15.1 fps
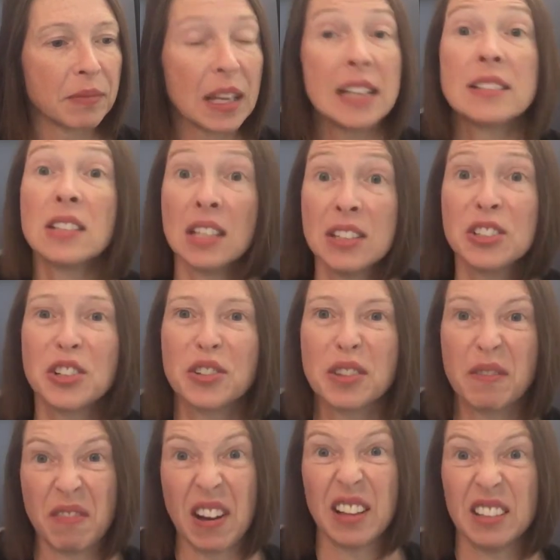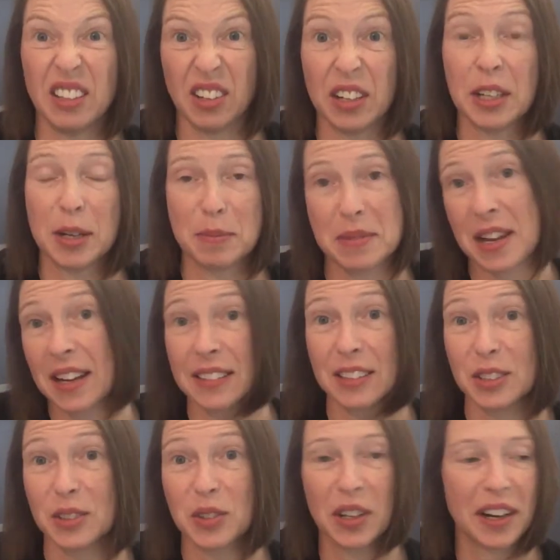It's easier than filing your income
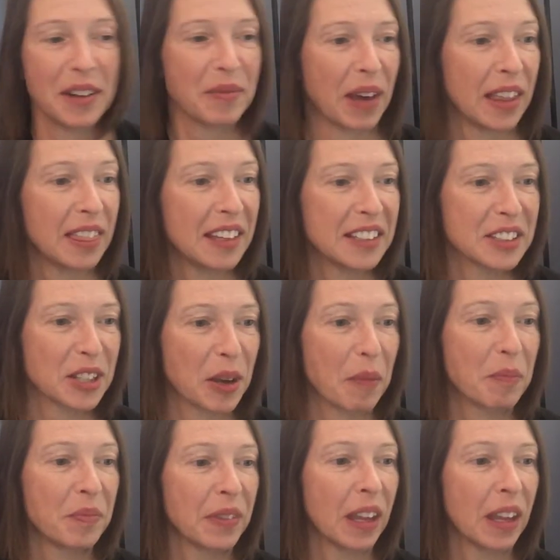taxes, right? I think so.